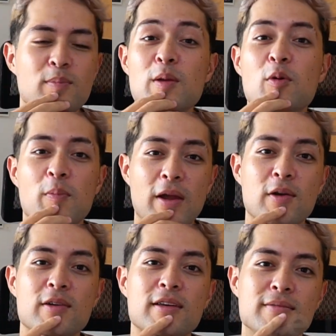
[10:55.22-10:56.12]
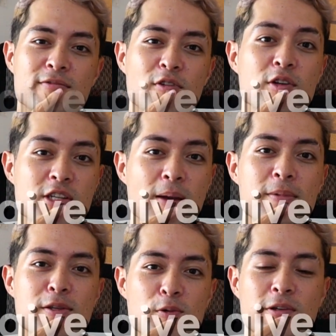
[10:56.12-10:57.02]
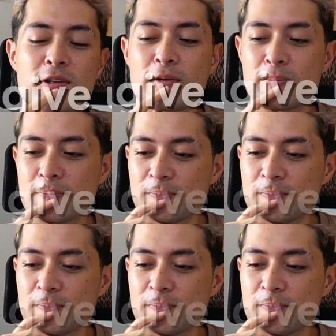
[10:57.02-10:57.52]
be prepared for a Japanese winter.